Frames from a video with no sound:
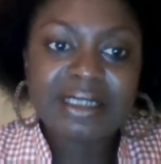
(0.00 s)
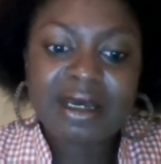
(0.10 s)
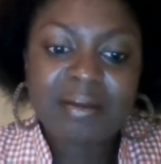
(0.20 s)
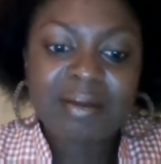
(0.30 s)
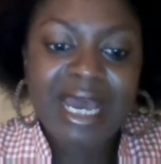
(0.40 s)

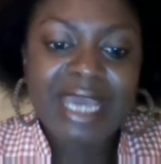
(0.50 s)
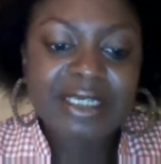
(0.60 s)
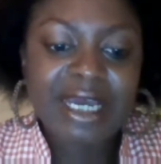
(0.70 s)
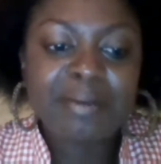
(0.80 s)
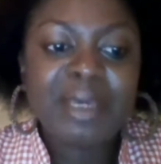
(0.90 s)

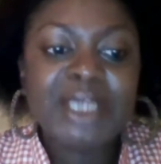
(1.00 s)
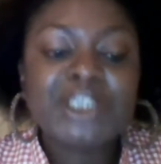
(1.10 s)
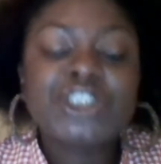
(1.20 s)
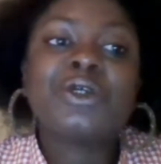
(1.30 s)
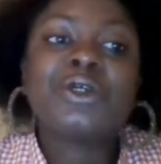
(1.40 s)
I make
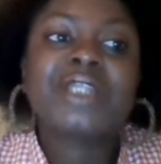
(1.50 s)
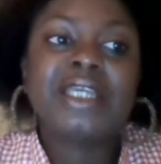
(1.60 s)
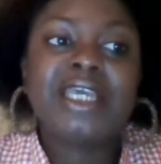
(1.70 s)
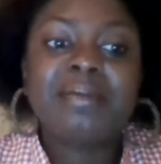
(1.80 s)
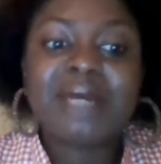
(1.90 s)
sure
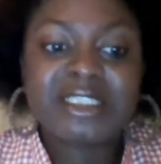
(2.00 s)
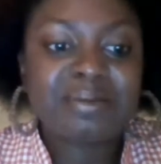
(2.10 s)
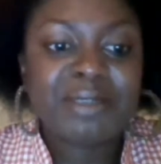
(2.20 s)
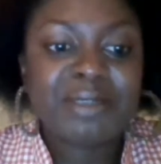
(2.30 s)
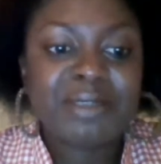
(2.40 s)
that in my
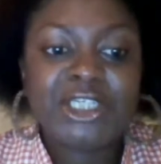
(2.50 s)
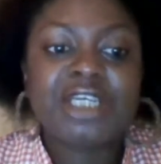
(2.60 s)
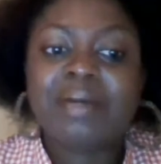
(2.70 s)
speech,